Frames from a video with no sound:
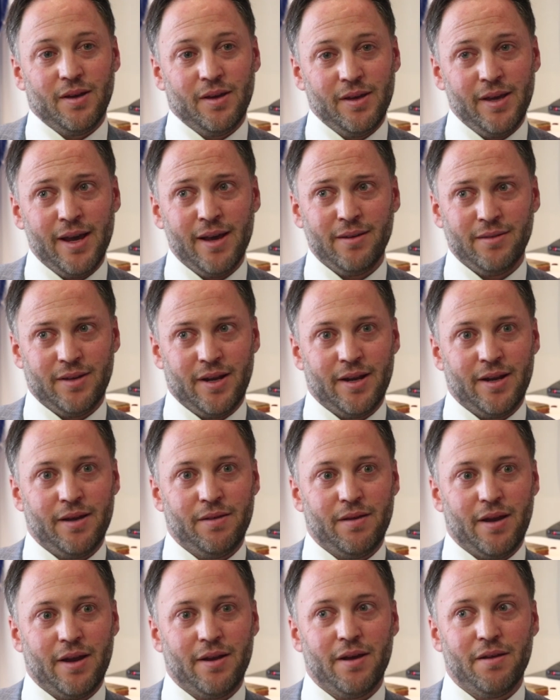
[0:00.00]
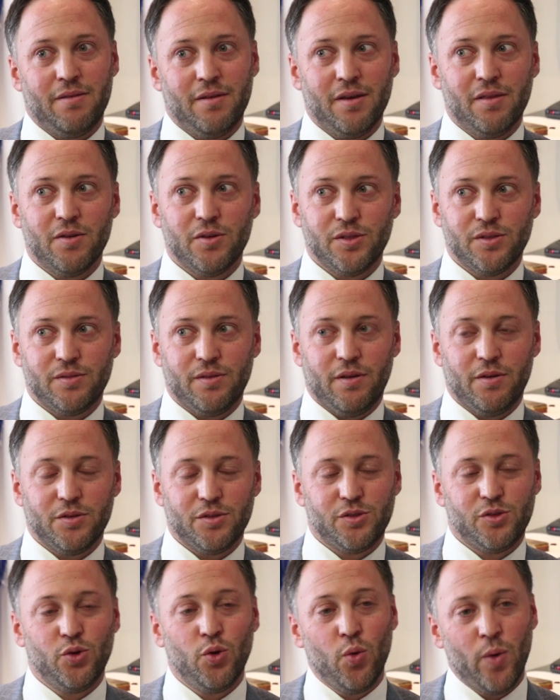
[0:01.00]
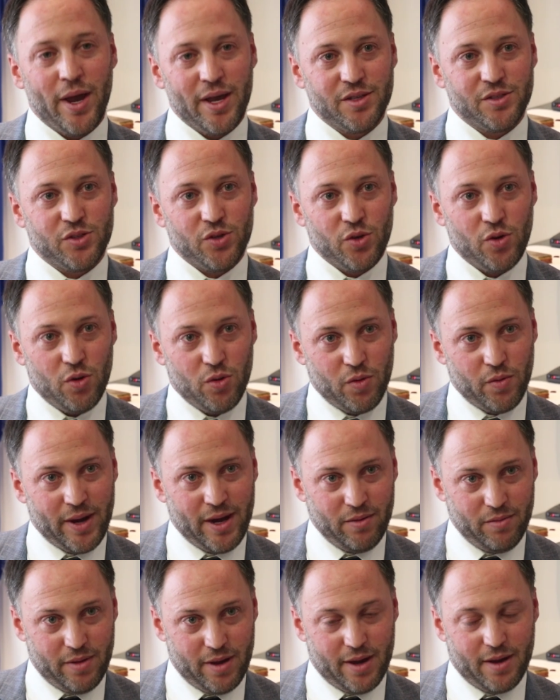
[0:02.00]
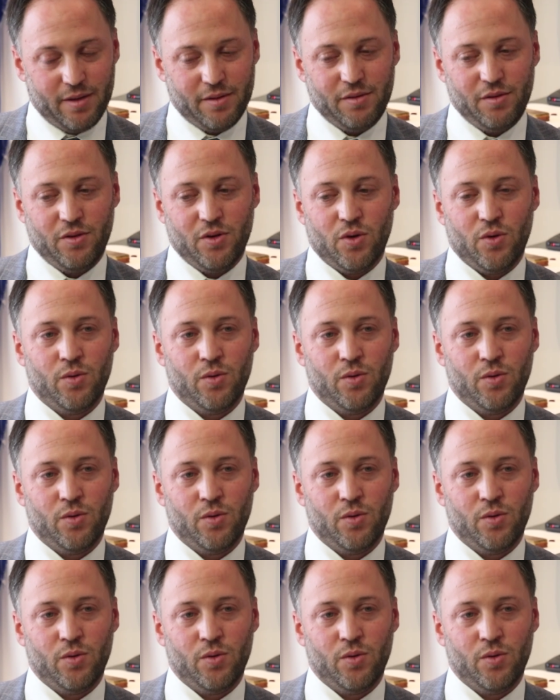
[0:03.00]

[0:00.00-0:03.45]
Yeah, and I think there's two ways to go around that.